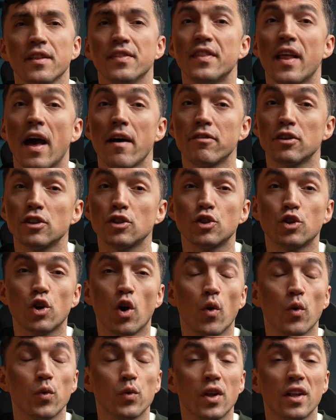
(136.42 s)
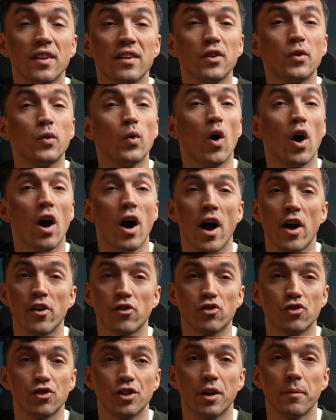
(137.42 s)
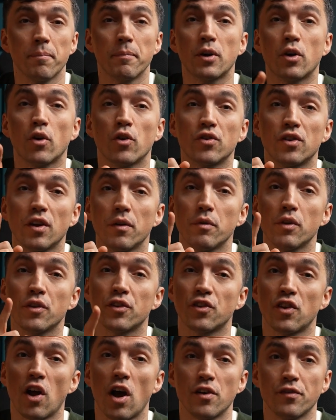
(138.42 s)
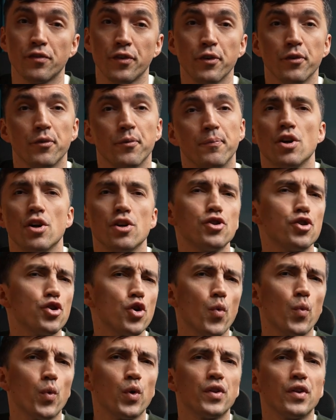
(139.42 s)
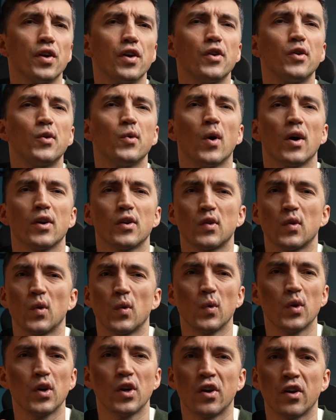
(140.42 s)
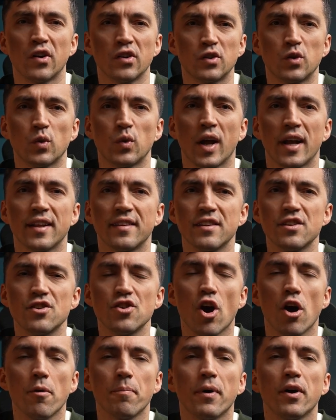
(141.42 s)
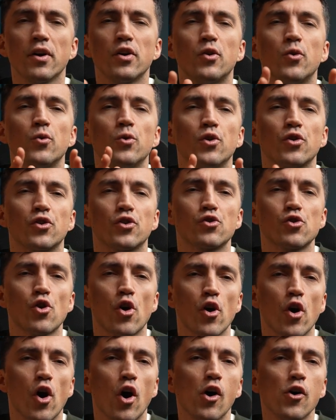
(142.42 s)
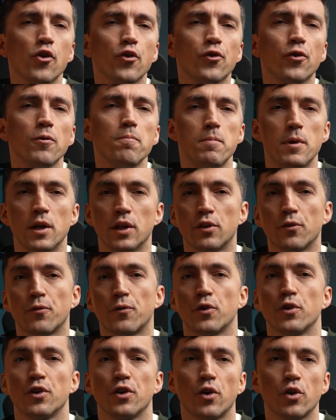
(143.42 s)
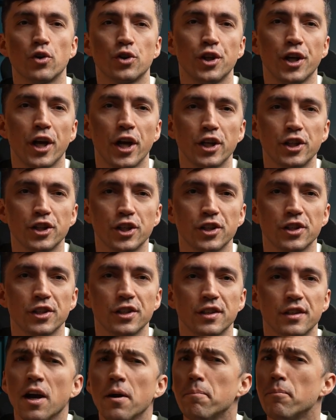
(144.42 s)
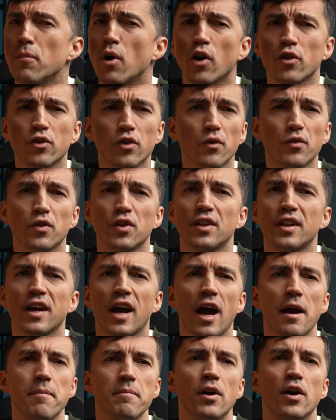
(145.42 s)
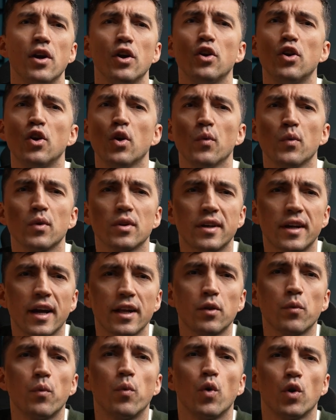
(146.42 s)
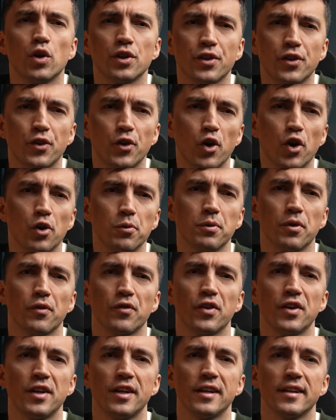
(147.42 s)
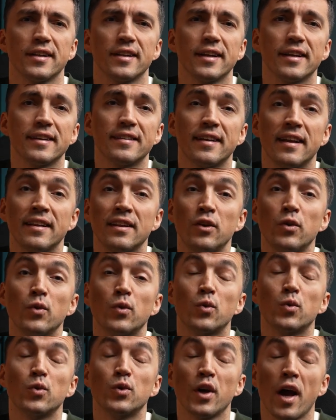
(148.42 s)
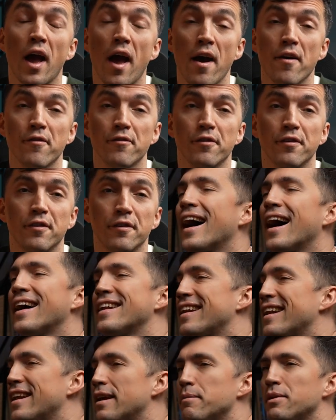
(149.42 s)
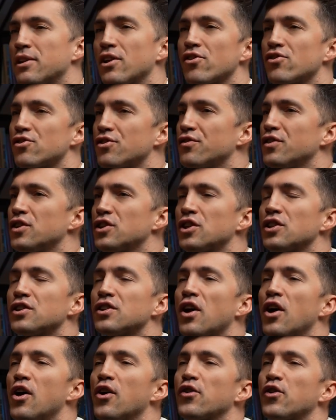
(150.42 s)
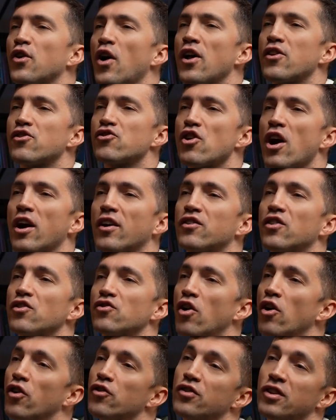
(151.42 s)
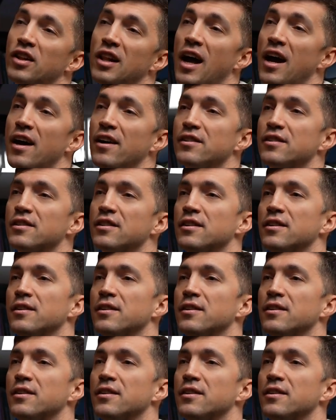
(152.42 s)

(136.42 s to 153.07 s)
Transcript: "Never show that you are hungry, because they will starve you." Showing you are so eager to get the job, you destroy all the means for negotiation. Most of the time, you will get worse terms of the deal than you could have. Unlimited revisions also attract the wrong clients.